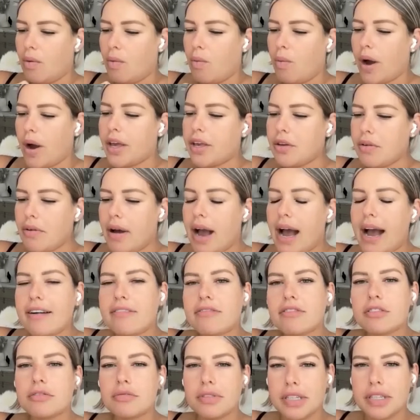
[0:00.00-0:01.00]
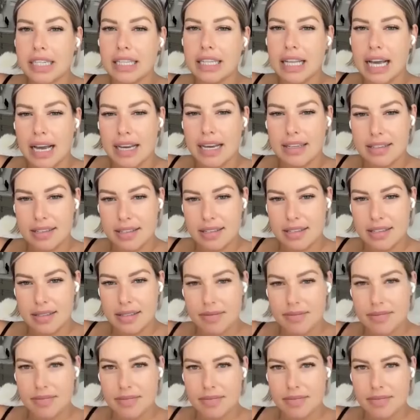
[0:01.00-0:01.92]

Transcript: What you have to realize